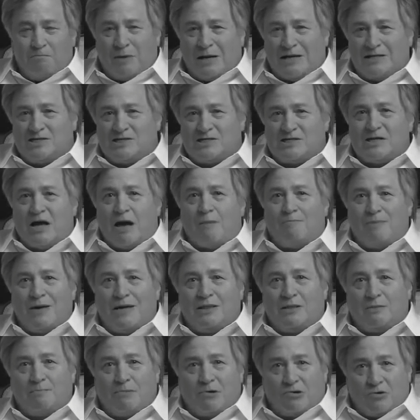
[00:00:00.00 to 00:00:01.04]
by
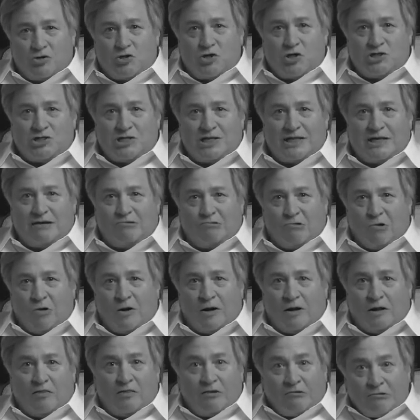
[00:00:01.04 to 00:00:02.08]
stopping the purchase of their
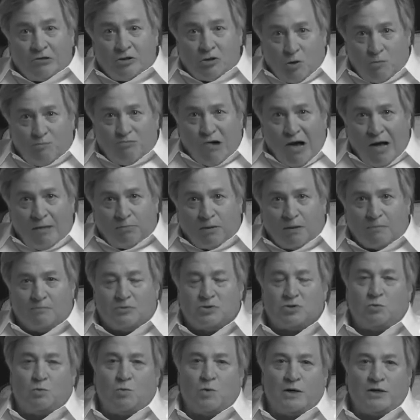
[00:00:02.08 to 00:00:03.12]
oil, there were two problems.